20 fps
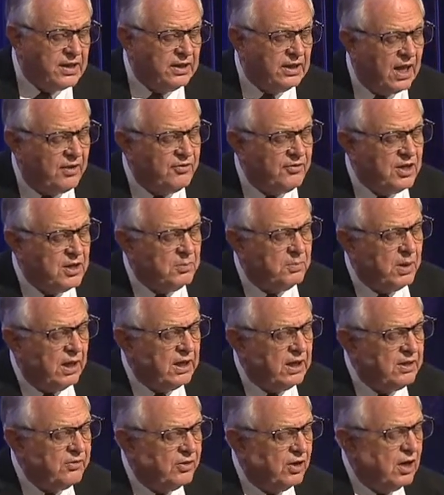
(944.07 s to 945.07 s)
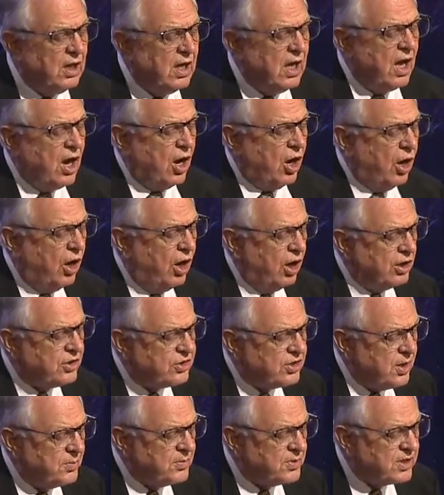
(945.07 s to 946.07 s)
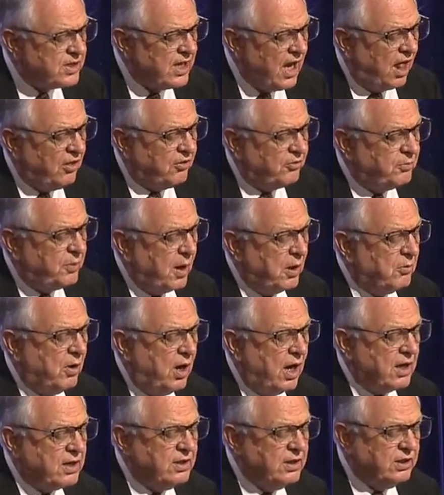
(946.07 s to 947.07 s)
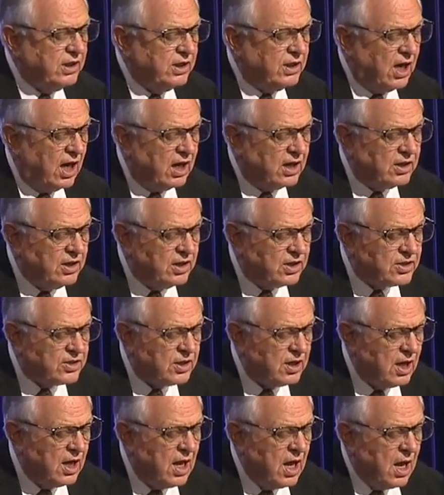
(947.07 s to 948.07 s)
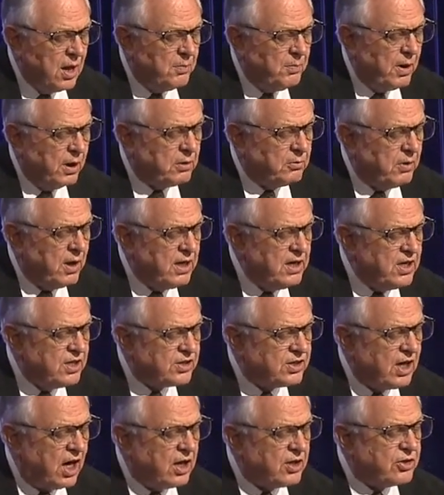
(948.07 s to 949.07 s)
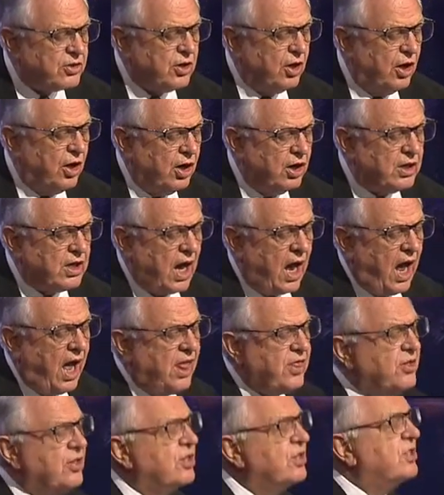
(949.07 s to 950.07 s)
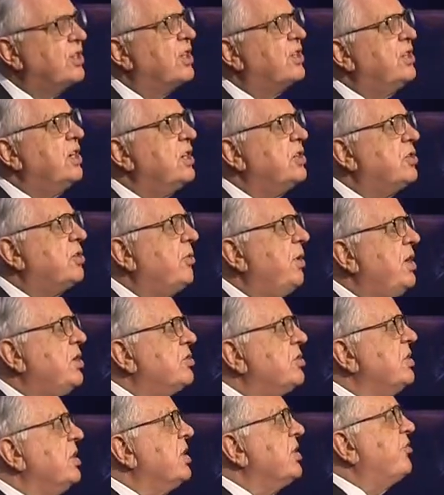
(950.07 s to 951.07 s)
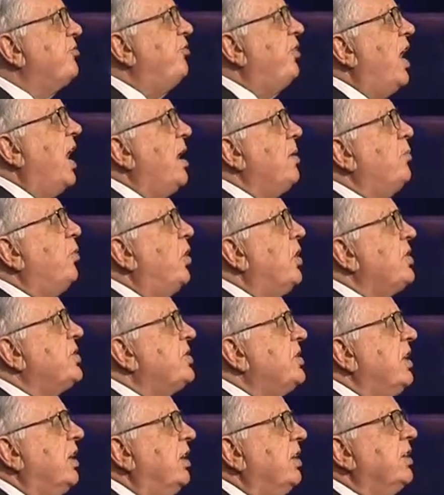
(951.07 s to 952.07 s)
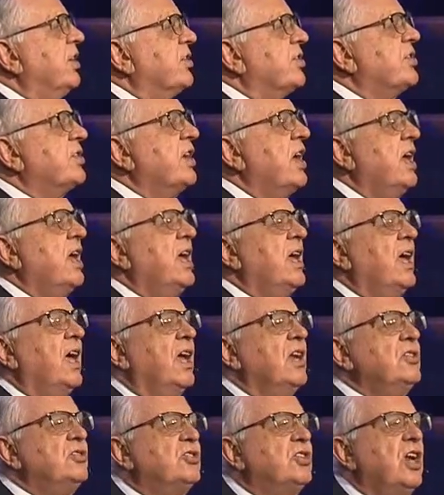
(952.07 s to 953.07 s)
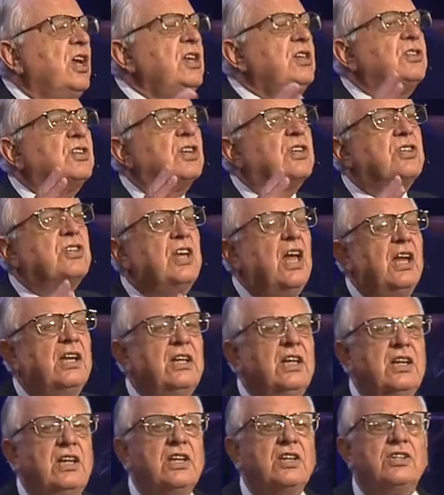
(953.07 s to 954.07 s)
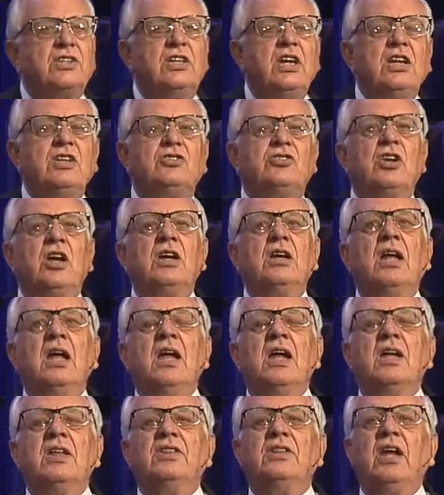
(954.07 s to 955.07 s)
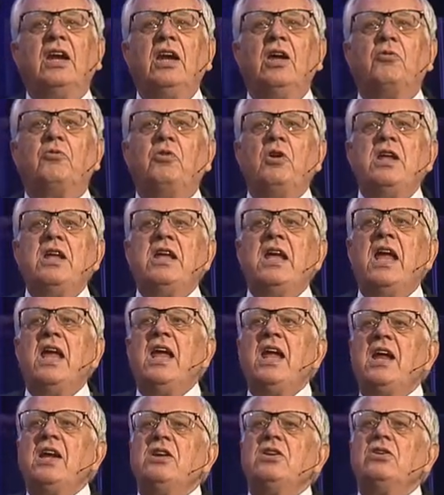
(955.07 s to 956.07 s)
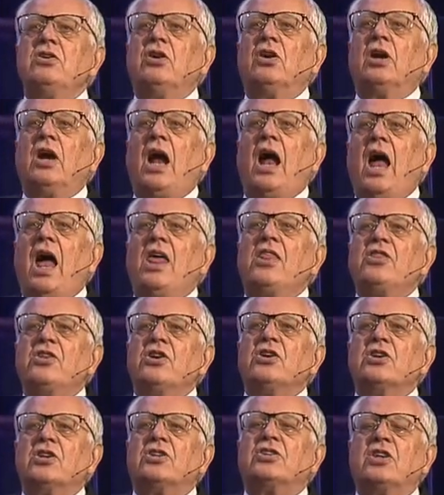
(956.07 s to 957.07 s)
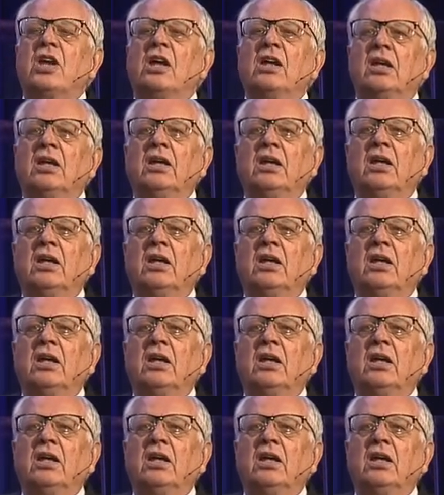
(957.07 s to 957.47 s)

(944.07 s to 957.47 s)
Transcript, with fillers: unloving believer hurts himself by walking in the darkness. But when he starts to hurt others, the situation is far more serious. And Jesus said in his teaching that if we hinder others,